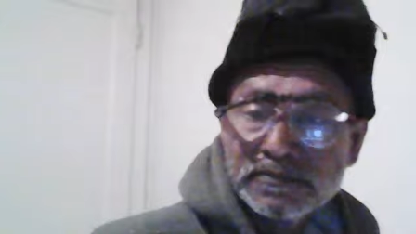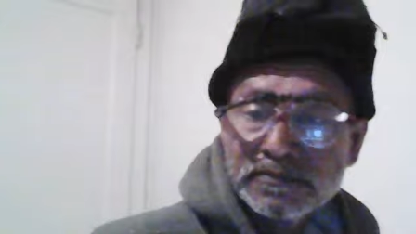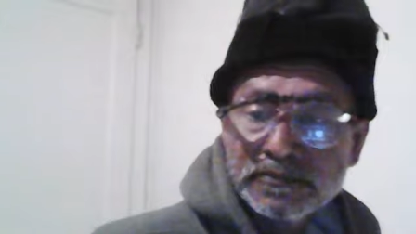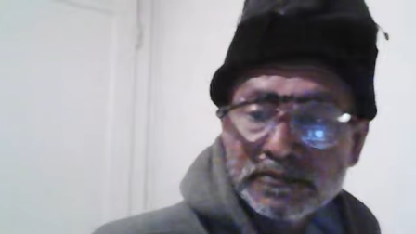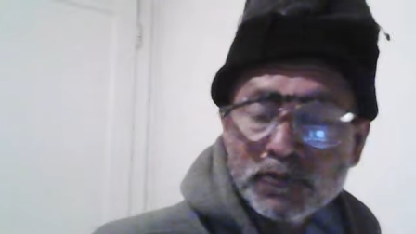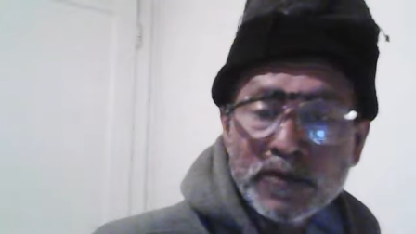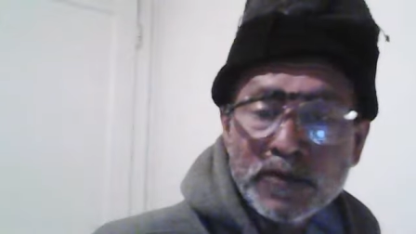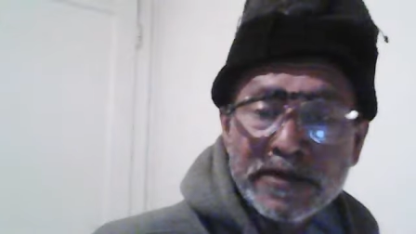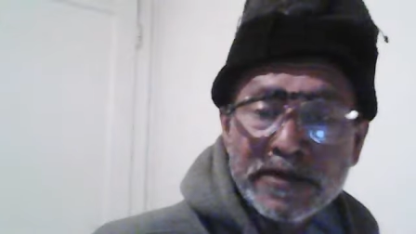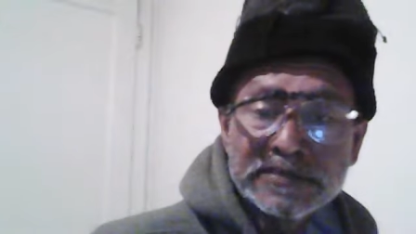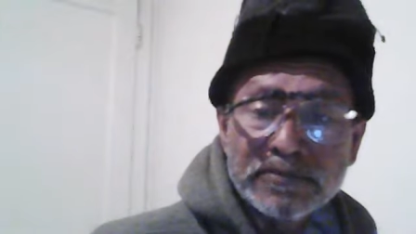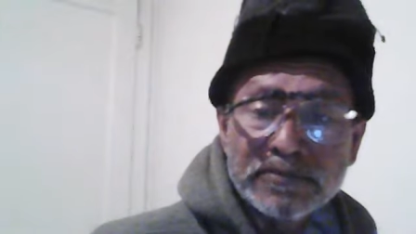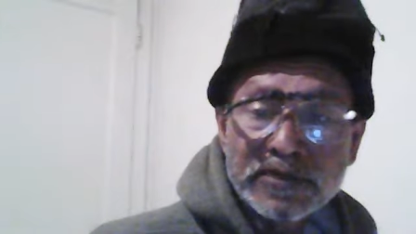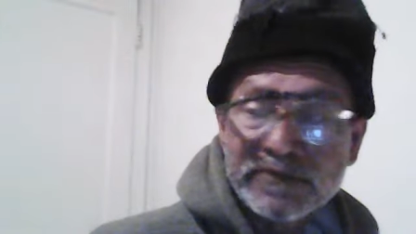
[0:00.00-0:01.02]
Who cares
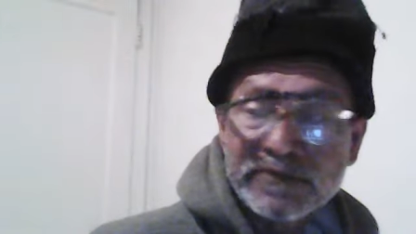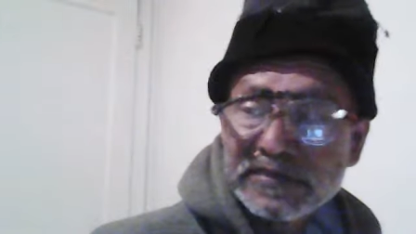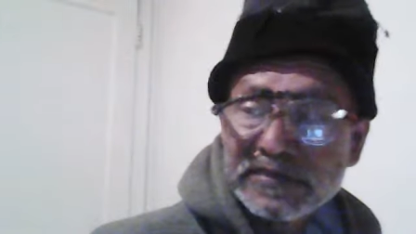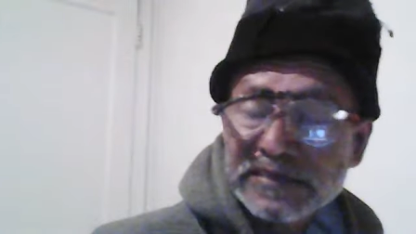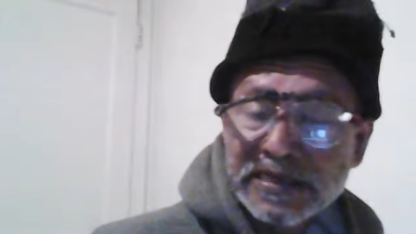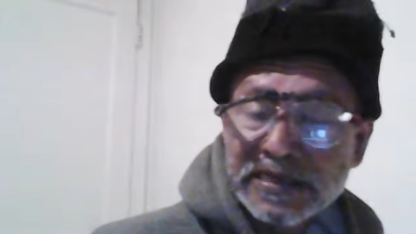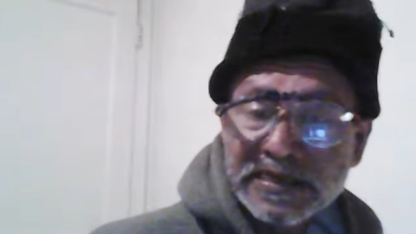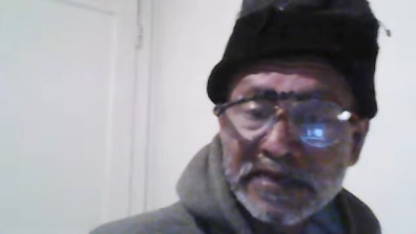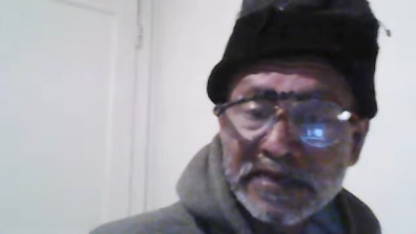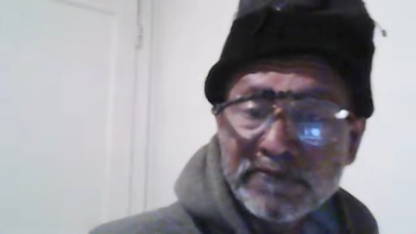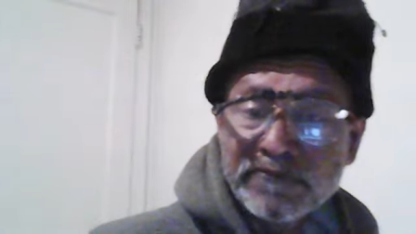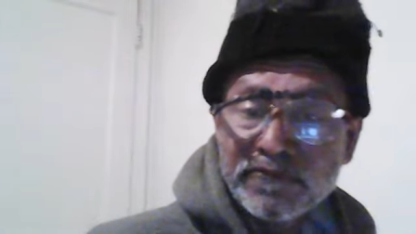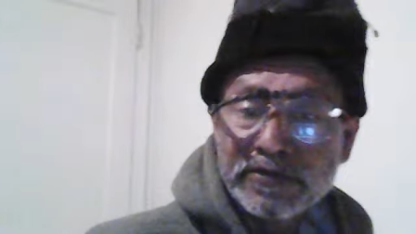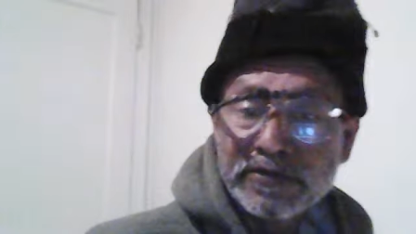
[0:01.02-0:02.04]
about if the chicken came
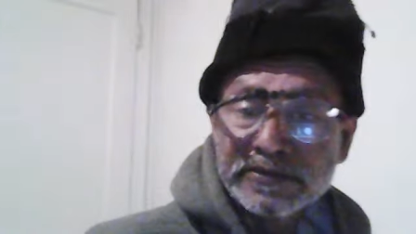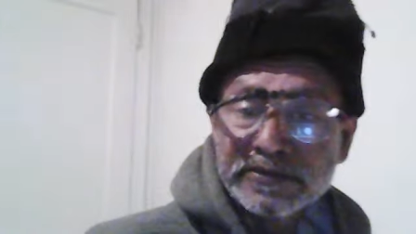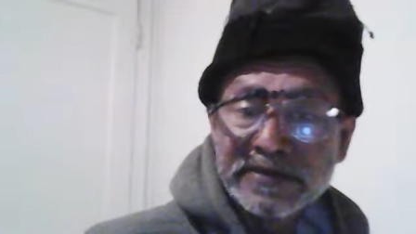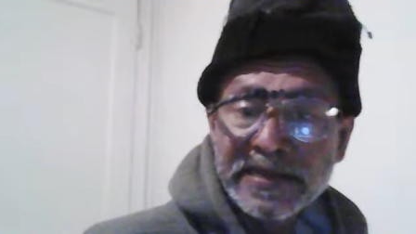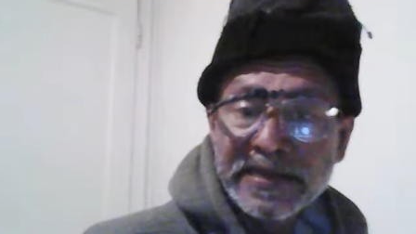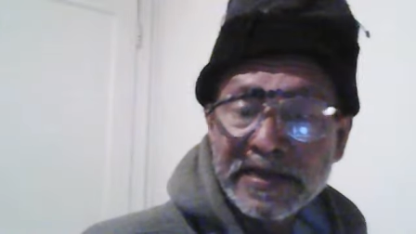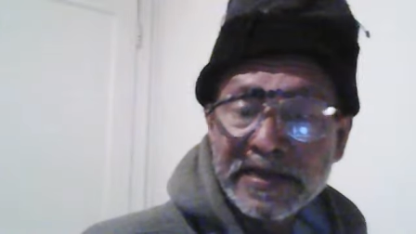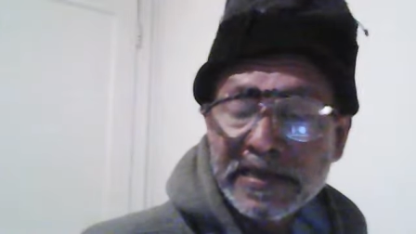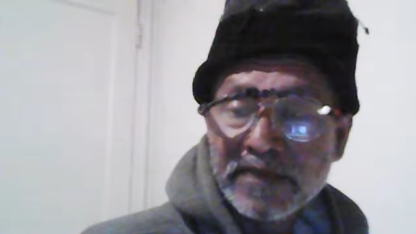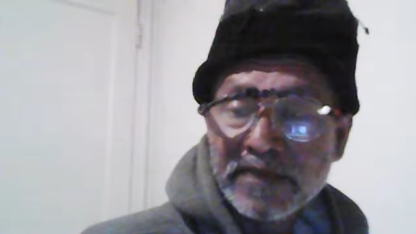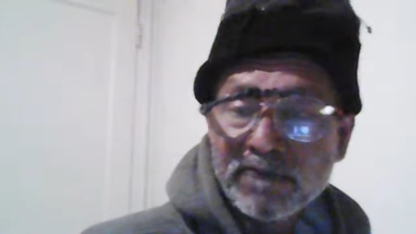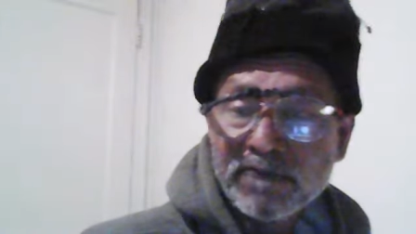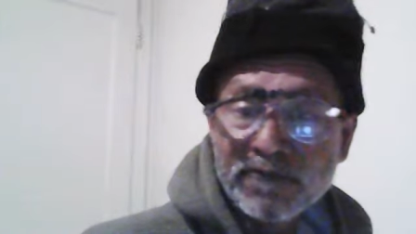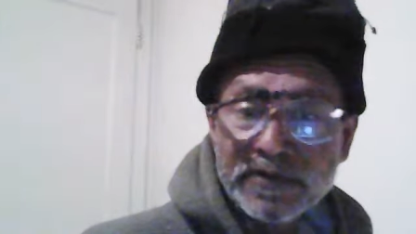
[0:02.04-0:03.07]
first or the egg came
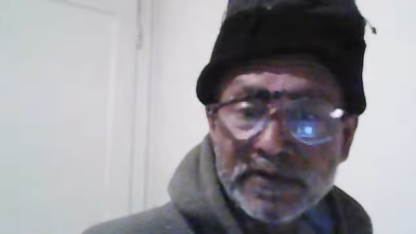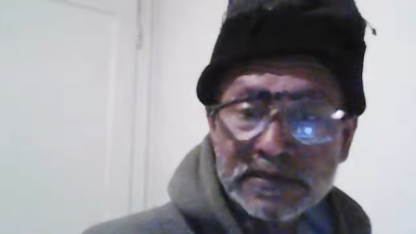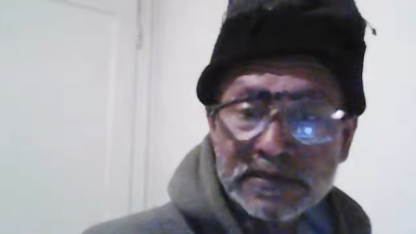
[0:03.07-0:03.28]
first?